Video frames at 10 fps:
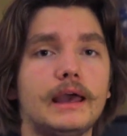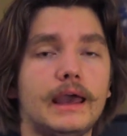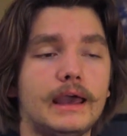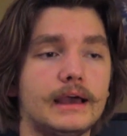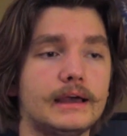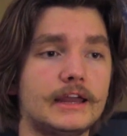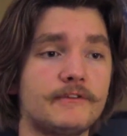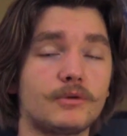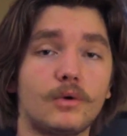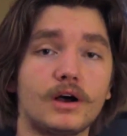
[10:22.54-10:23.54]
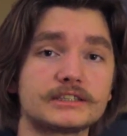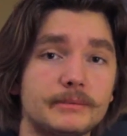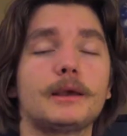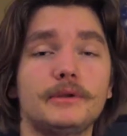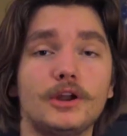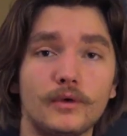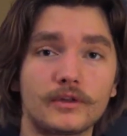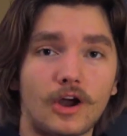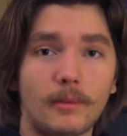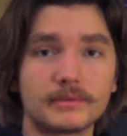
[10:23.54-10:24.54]
and if it was, let me know in the
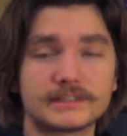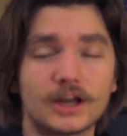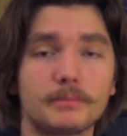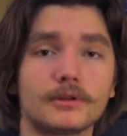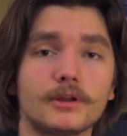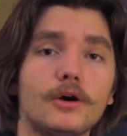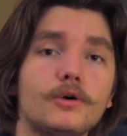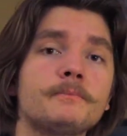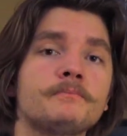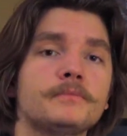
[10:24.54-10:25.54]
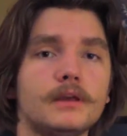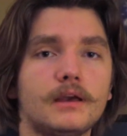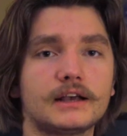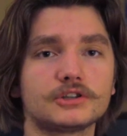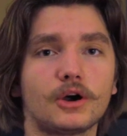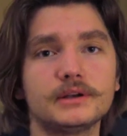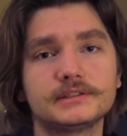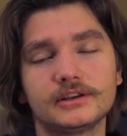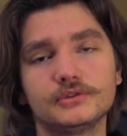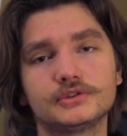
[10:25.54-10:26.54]
comments down below. As always,
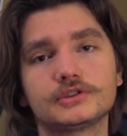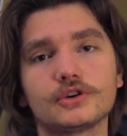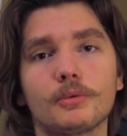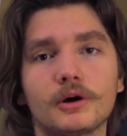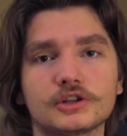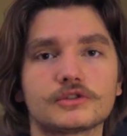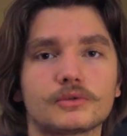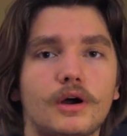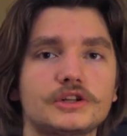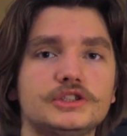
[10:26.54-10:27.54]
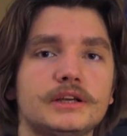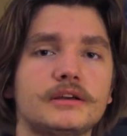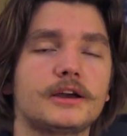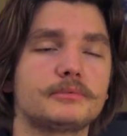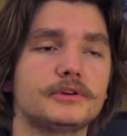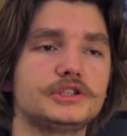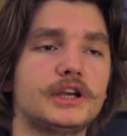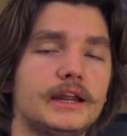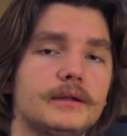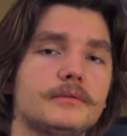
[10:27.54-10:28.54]
thank you so much for watching. I
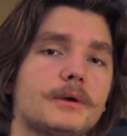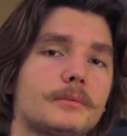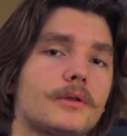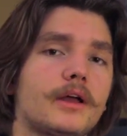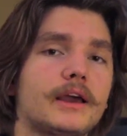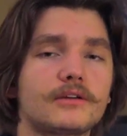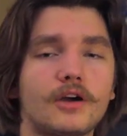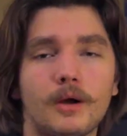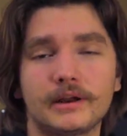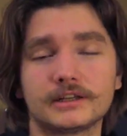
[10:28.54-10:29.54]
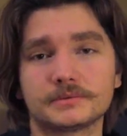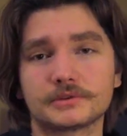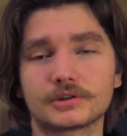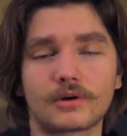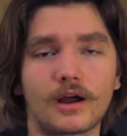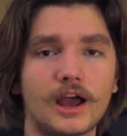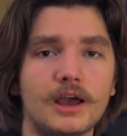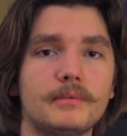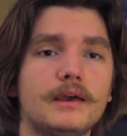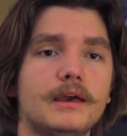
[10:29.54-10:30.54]
appreciate it. Remember to like, comment, and
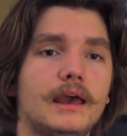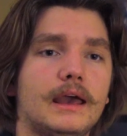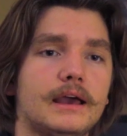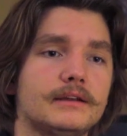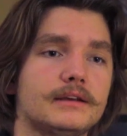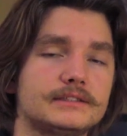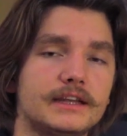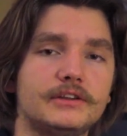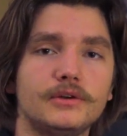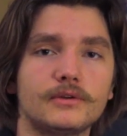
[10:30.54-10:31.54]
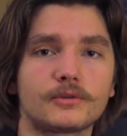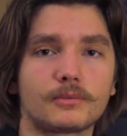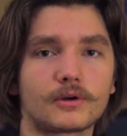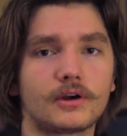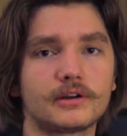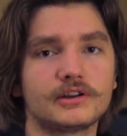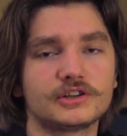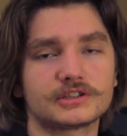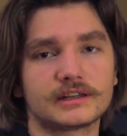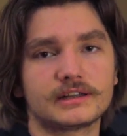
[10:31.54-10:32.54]
subscribe, and stay tuned for more content just like